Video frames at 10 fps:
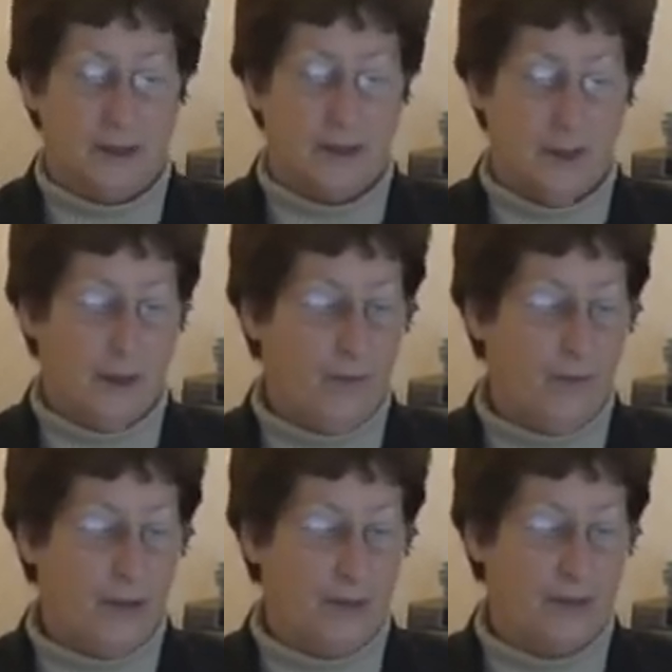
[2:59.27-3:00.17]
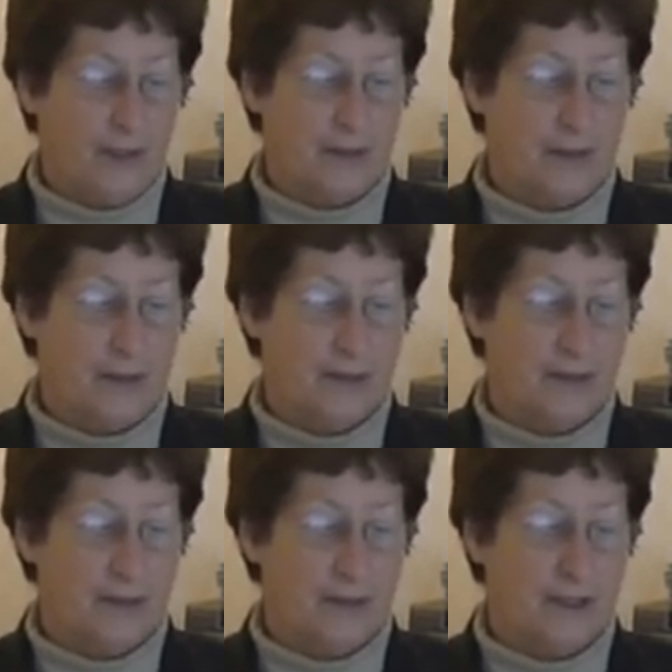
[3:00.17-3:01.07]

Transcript: Circumvent the existing